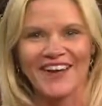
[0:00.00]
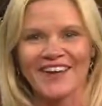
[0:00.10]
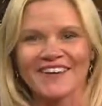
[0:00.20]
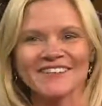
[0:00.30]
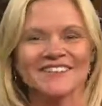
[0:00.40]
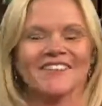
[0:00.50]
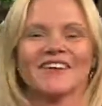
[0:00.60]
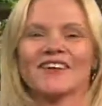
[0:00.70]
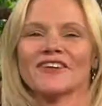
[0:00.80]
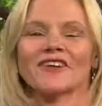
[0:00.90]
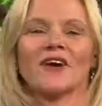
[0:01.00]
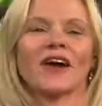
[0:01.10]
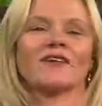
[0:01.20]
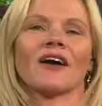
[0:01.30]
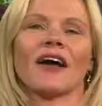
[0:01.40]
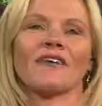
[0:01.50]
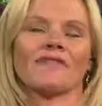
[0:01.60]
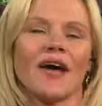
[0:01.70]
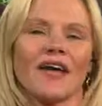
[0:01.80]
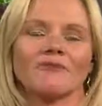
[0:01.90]
and you know, I, yeah.
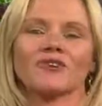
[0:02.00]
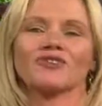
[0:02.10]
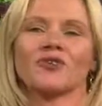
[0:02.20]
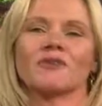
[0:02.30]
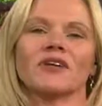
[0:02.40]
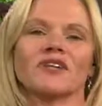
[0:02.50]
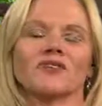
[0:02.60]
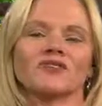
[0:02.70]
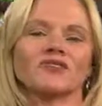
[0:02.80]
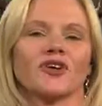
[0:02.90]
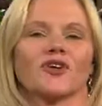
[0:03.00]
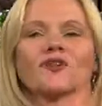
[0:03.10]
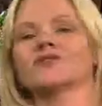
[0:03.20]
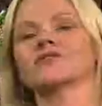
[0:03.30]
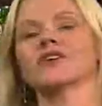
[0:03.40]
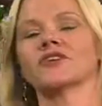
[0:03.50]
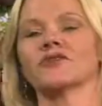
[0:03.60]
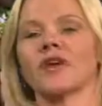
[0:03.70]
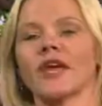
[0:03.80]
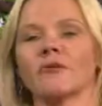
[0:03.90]
I, I, had a mentor many years ago who said, you
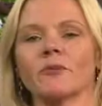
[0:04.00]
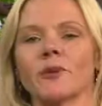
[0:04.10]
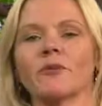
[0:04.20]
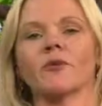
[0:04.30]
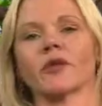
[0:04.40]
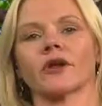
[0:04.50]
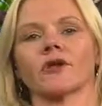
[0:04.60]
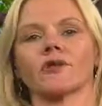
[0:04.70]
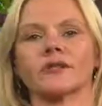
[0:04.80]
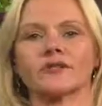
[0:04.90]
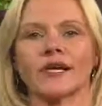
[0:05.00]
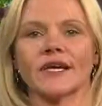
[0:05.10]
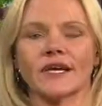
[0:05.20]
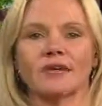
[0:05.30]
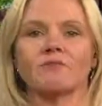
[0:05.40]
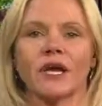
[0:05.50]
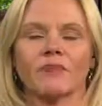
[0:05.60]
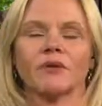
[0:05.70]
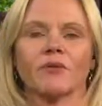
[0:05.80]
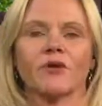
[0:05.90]
know, Cami, people can only take in
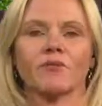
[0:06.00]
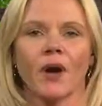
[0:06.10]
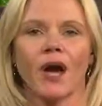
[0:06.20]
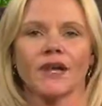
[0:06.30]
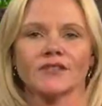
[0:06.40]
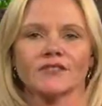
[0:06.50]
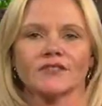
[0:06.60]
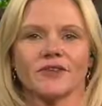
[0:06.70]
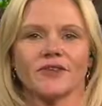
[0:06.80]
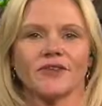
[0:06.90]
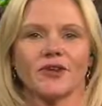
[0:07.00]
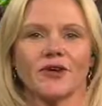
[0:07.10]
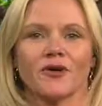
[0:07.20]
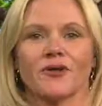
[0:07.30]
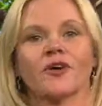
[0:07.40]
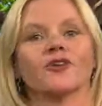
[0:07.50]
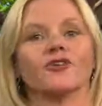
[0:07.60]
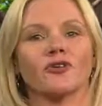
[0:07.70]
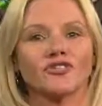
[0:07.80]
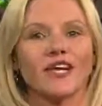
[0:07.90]
baby bird bites. You know,
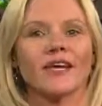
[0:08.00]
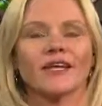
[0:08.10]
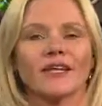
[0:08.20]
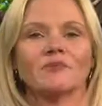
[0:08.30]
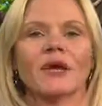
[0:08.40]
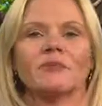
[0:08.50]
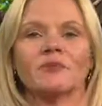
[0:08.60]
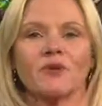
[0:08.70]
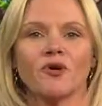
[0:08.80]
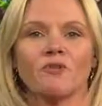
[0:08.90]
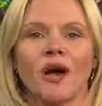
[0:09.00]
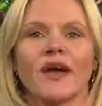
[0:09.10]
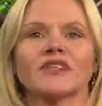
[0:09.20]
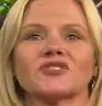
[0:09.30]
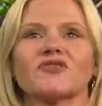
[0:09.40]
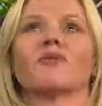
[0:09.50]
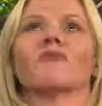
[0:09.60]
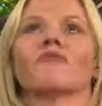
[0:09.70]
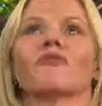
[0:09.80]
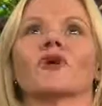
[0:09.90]
you're taking yeah. in baby bird bites
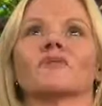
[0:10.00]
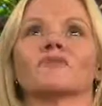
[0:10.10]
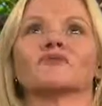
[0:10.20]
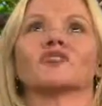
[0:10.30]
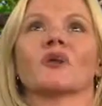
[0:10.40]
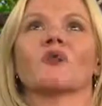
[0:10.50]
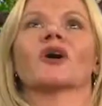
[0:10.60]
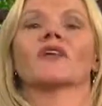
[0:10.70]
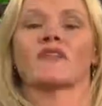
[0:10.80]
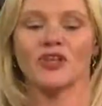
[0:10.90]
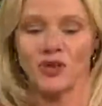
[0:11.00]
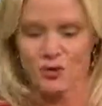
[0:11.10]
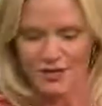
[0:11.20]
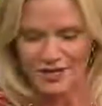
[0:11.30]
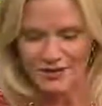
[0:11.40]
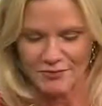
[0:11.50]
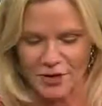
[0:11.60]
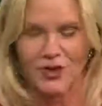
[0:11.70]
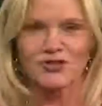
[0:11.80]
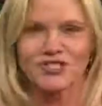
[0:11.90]
from from someone, and then you're
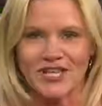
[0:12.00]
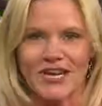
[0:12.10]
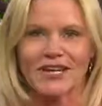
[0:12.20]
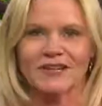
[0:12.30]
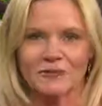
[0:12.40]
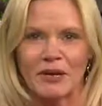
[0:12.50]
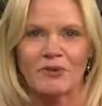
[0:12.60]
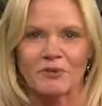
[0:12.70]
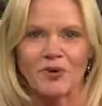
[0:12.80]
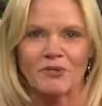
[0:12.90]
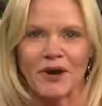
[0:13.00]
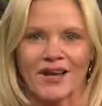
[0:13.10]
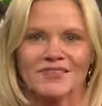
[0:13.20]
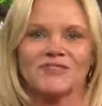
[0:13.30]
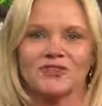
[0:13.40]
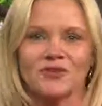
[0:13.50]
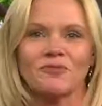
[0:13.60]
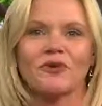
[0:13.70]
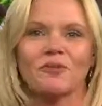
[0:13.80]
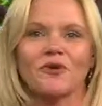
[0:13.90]
regurgitating the baby bird bites to your
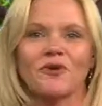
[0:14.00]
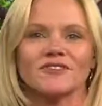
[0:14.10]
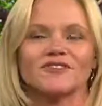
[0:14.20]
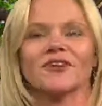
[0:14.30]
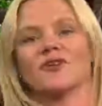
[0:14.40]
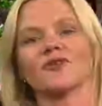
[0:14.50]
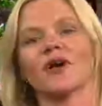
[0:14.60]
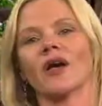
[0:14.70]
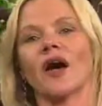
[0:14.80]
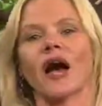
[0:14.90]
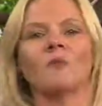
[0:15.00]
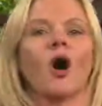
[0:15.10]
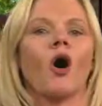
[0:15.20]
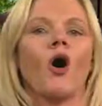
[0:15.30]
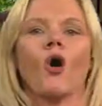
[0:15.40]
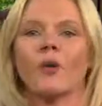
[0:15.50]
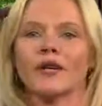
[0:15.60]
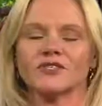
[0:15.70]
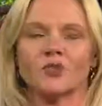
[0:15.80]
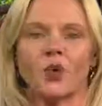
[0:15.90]
people. And so, I'm
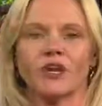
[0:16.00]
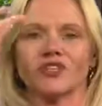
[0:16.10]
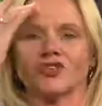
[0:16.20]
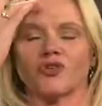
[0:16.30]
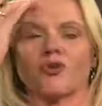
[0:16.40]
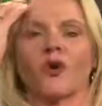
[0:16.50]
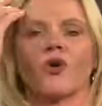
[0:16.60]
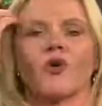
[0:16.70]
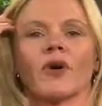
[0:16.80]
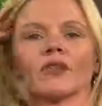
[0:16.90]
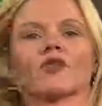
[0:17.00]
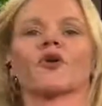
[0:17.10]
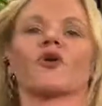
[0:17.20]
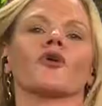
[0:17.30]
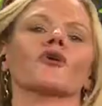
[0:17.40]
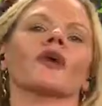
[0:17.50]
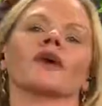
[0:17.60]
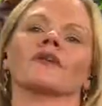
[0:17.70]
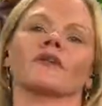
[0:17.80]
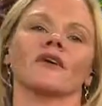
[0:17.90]
always wanting to grow and learn.
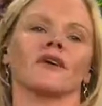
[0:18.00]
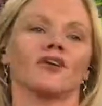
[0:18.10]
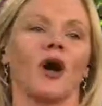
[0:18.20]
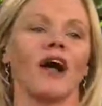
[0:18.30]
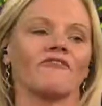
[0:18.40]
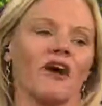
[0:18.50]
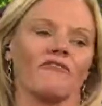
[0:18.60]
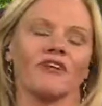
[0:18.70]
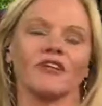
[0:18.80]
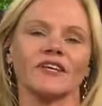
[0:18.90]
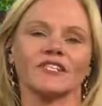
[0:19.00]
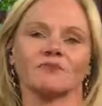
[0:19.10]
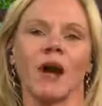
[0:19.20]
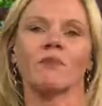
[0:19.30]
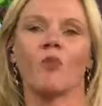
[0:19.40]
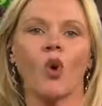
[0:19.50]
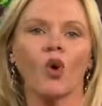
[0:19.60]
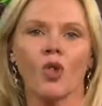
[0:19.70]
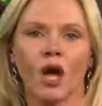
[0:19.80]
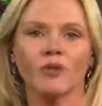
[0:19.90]
And you know, I, I feel like it's my
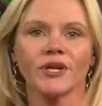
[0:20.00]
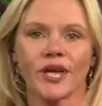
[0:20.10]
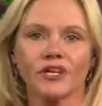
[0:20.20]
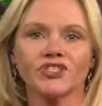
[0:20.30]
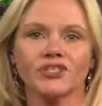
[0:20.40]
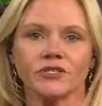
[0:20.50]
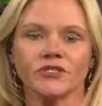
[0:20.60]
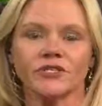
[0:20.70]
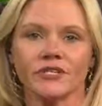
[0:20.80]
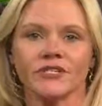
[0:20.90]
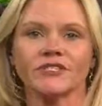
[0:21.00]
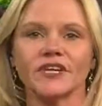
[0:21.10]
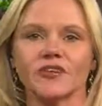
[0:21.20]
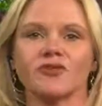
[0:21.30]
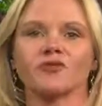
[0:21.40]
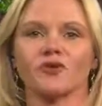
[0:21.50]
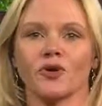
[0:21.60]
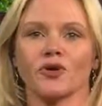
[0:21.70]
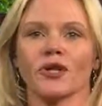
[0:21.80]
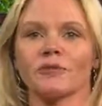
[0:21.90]
moral obligation to continue
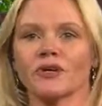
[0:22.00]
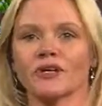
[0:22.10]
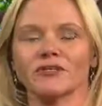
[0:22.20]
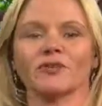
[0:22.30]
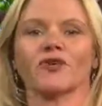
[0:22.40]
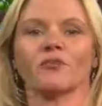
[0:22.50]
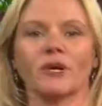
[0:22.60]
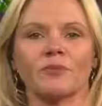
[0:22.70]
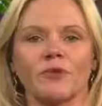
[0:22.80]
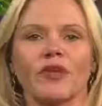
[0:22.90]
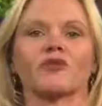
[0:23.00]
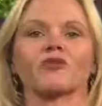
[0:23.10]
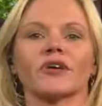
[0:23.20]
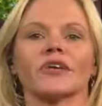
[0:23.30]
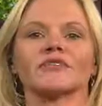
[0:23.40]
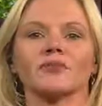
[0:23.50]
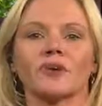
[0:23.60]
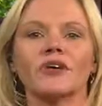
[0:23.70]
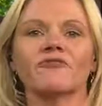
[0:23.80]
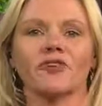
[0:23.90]
learning because there are people that are looking to
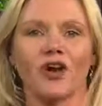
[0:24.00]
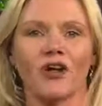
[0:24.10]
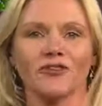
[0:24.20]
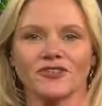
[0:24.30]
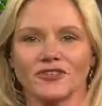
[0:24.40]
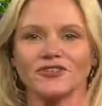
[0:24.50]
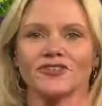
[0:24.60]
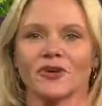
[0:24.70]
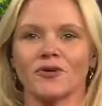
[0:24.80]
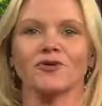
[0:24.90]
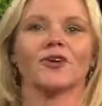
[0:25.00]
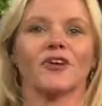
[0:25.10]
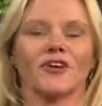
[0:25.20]
me for knowledge. And so,